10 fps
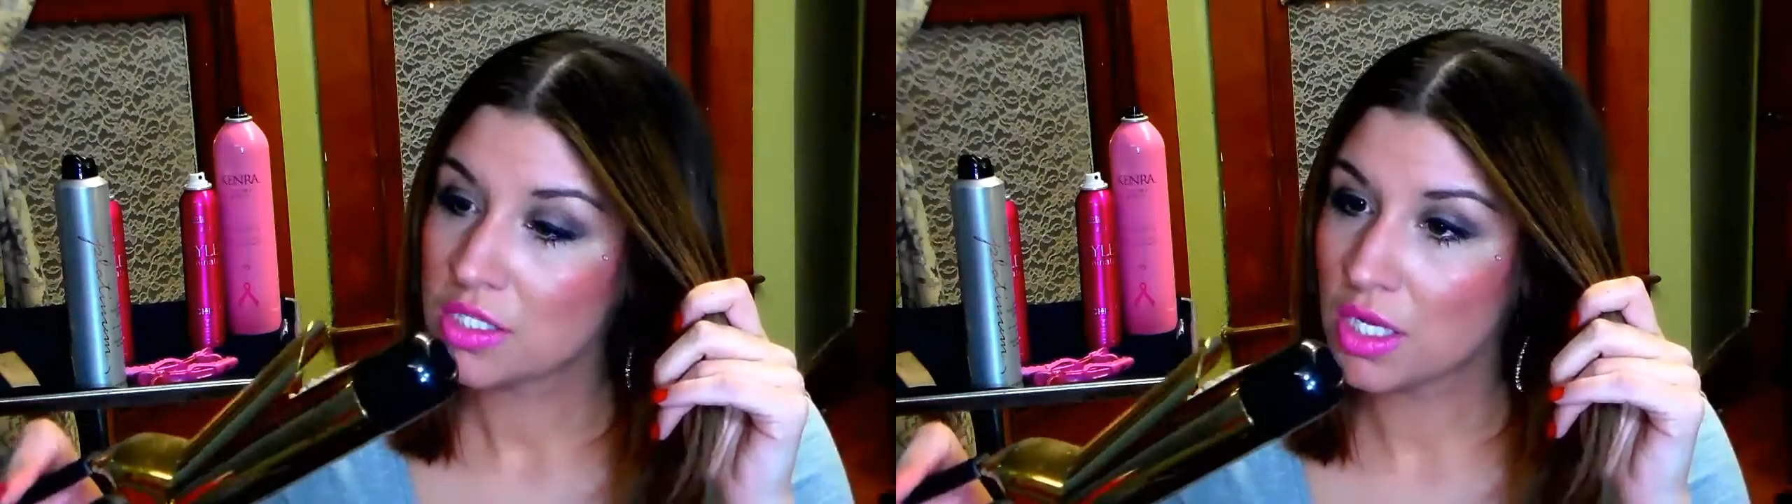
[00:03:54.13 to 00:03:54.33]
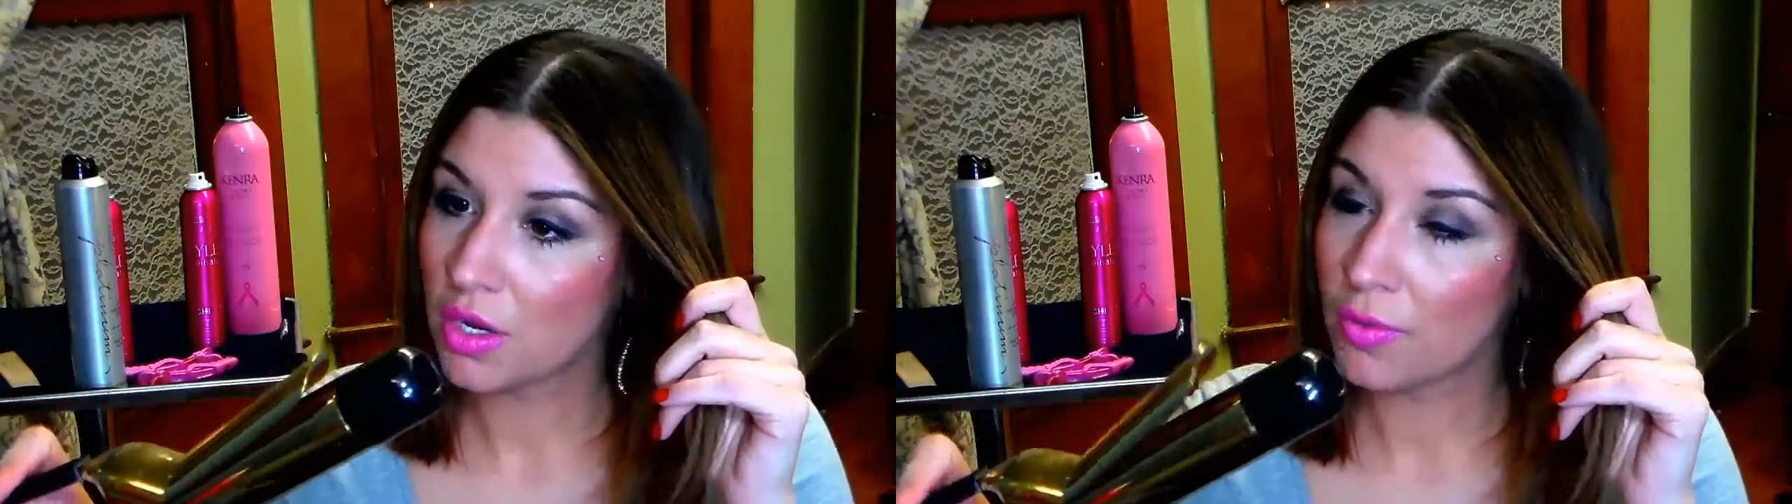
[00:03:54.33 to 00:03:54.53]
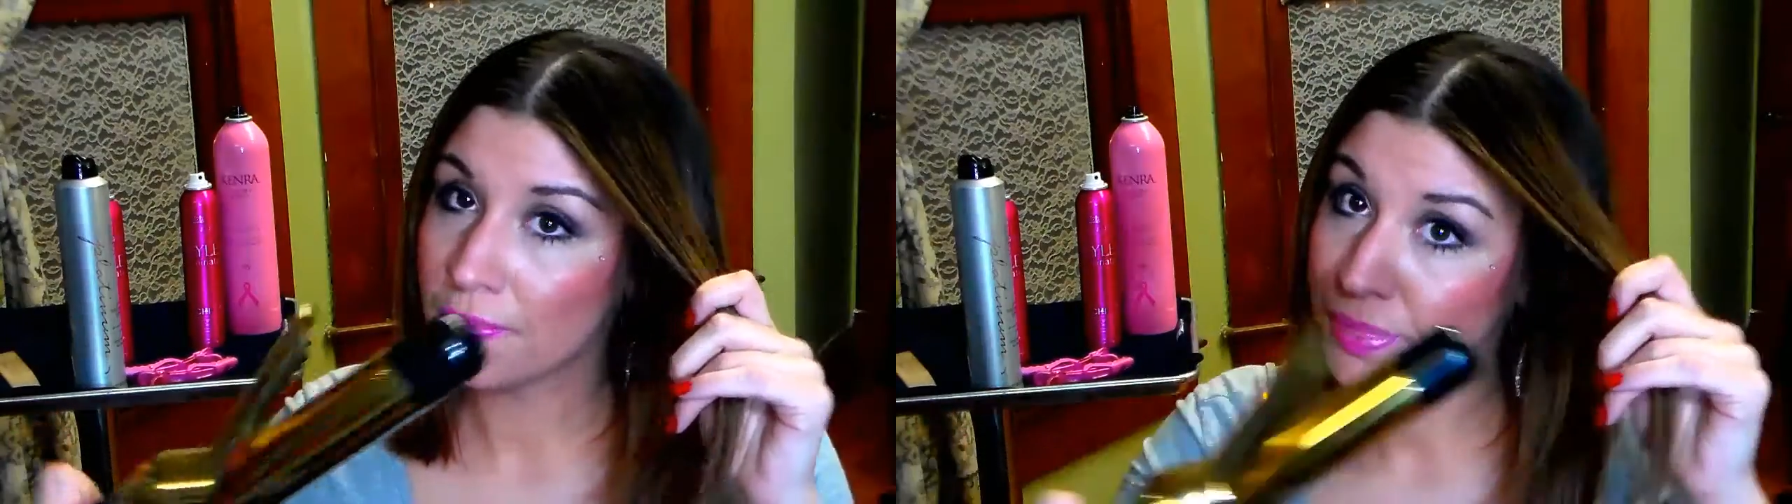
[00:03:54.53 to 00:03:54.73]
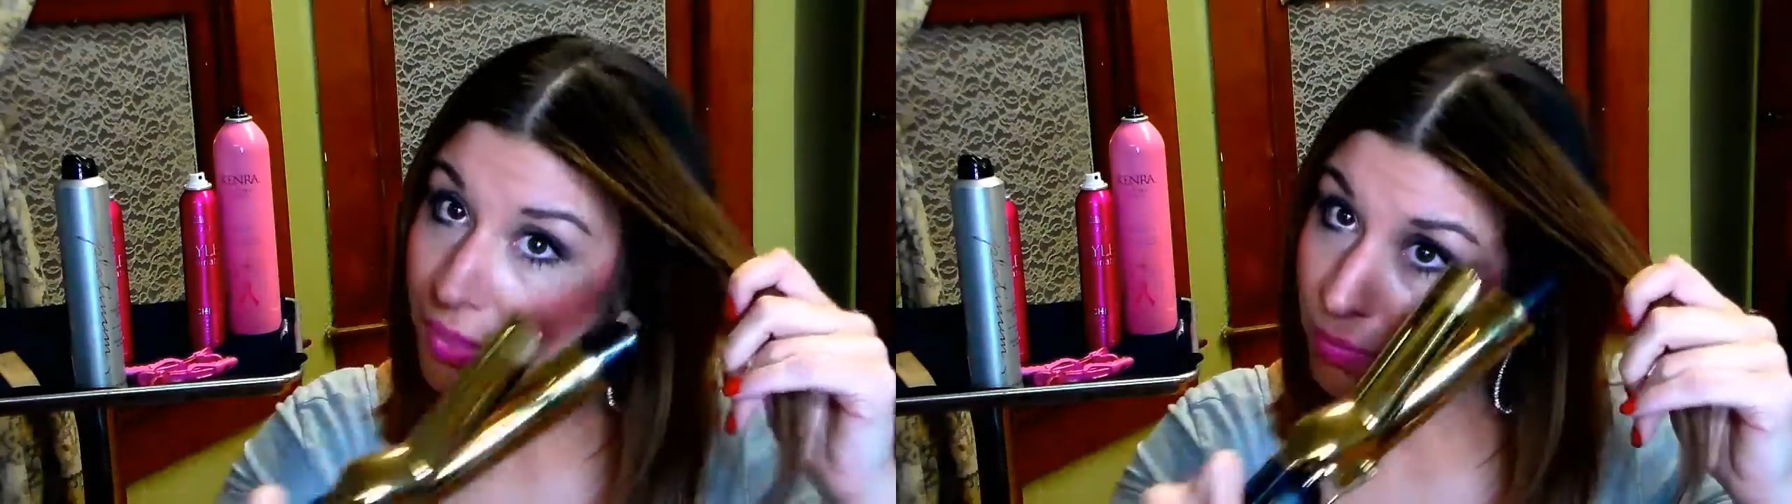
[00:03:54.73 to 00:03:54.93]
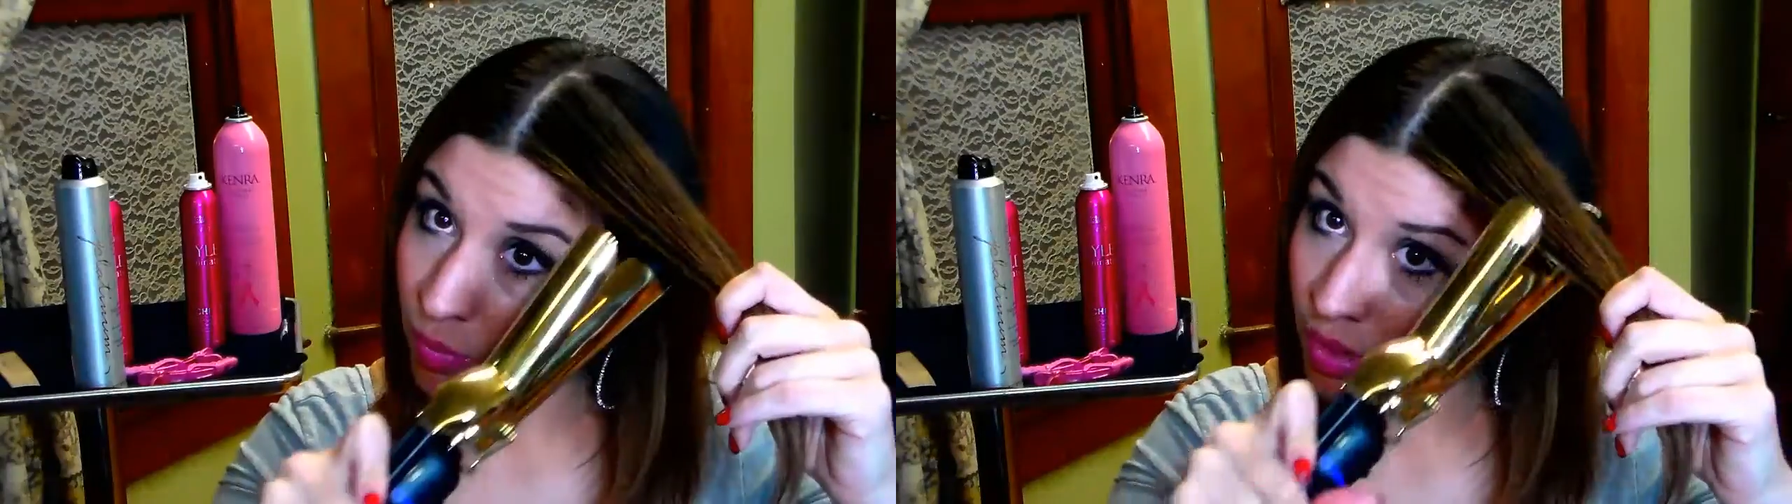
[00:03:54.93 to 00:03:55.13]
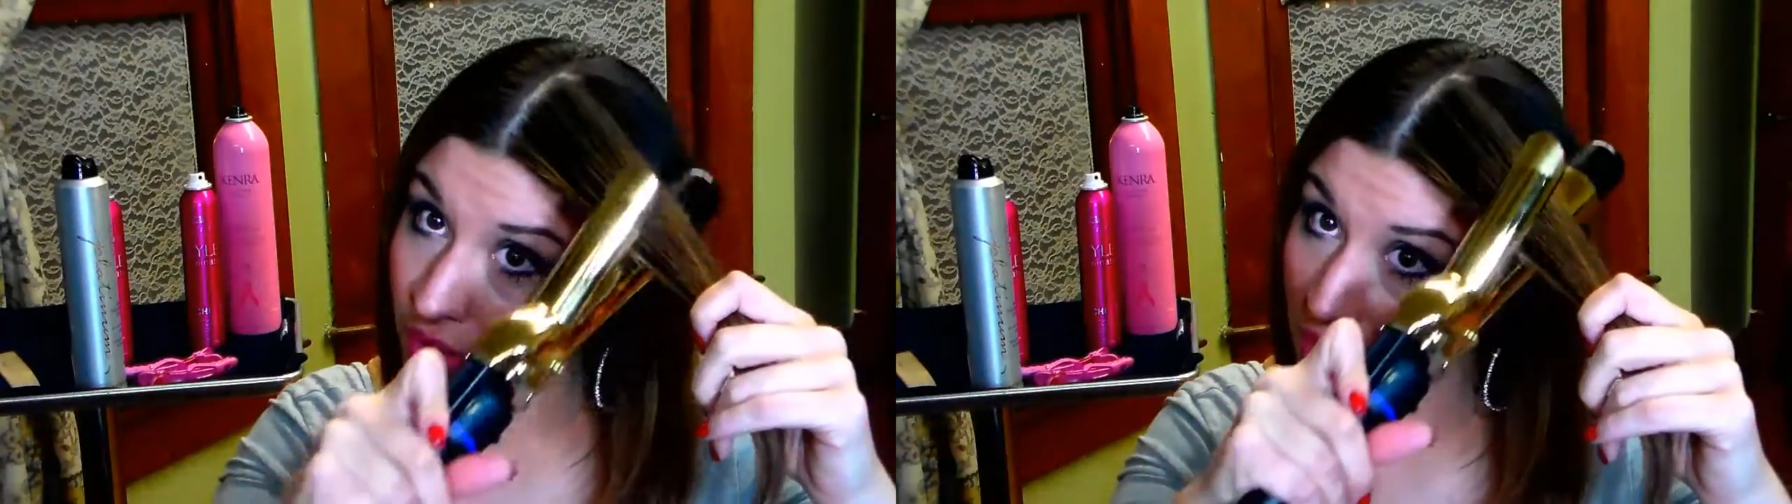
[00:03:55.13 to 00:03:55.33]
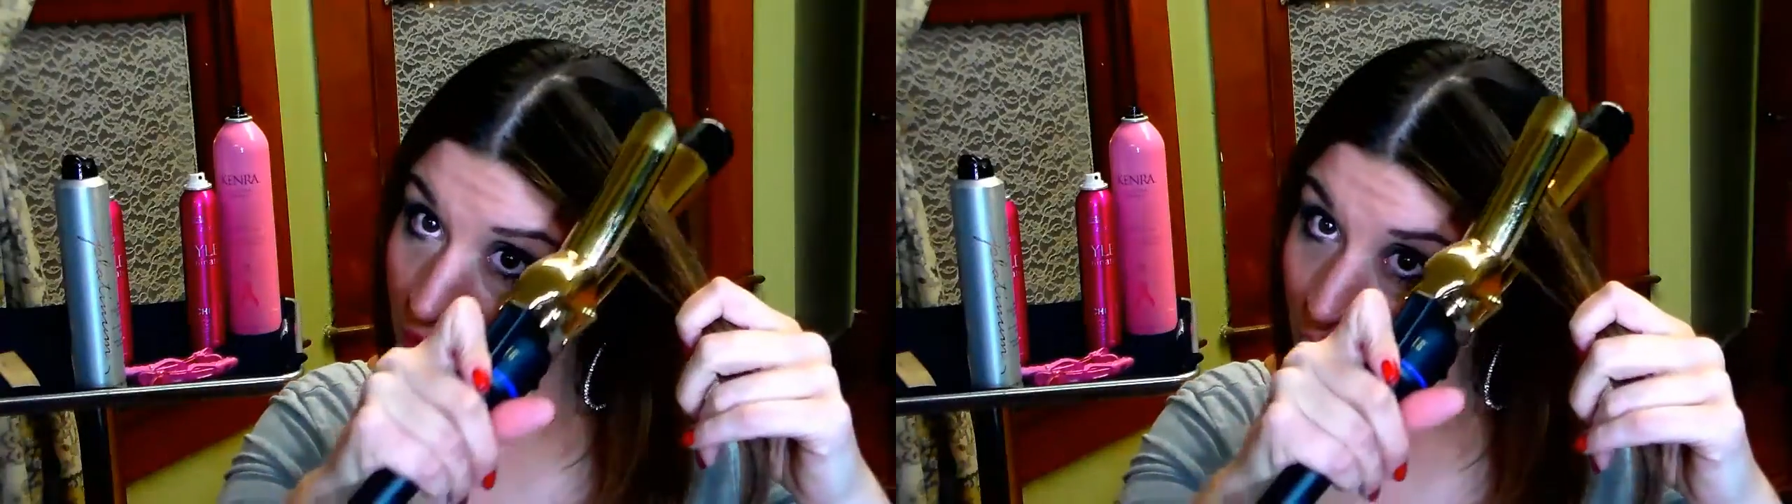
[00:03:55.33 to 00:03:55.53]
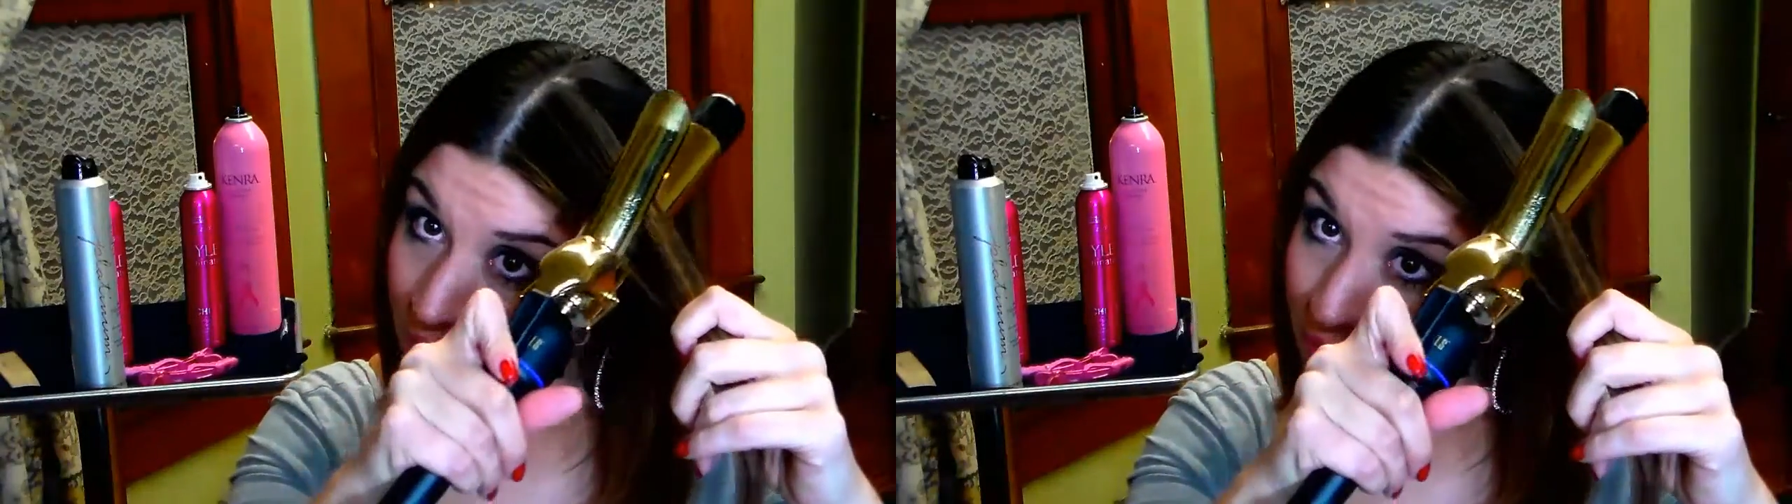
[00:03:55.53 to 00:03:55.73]
So we're
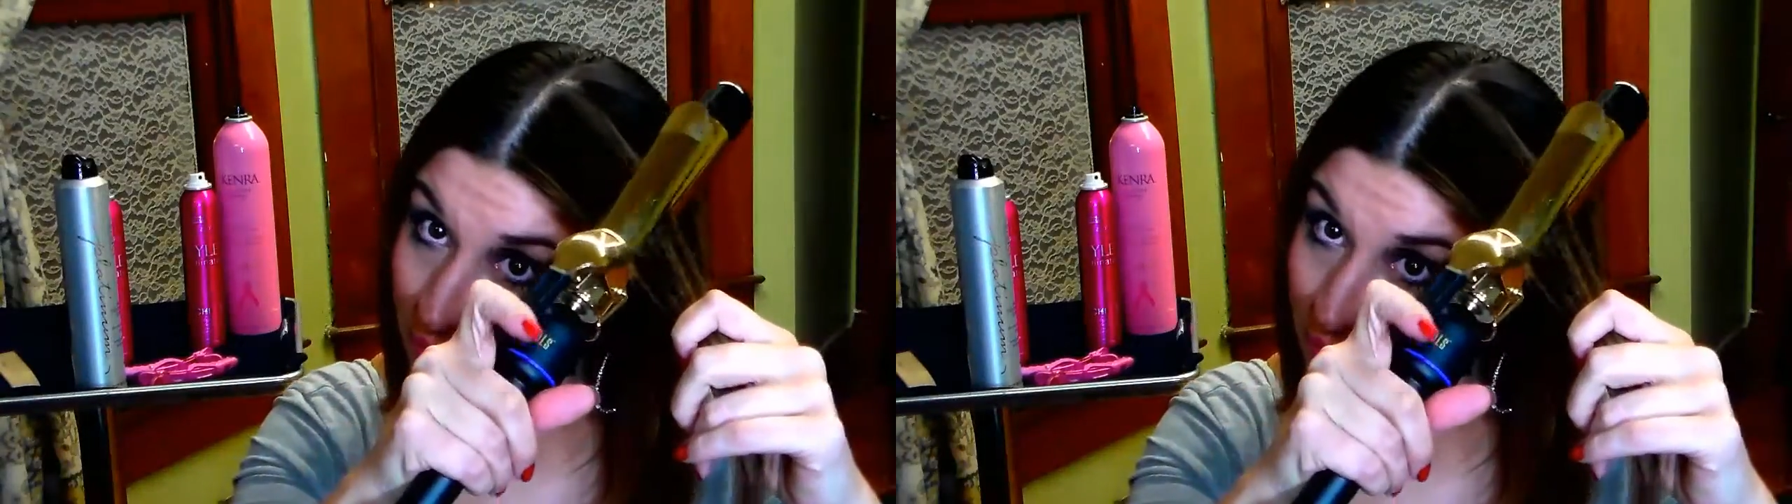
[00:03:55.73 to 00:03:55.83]
gonna go in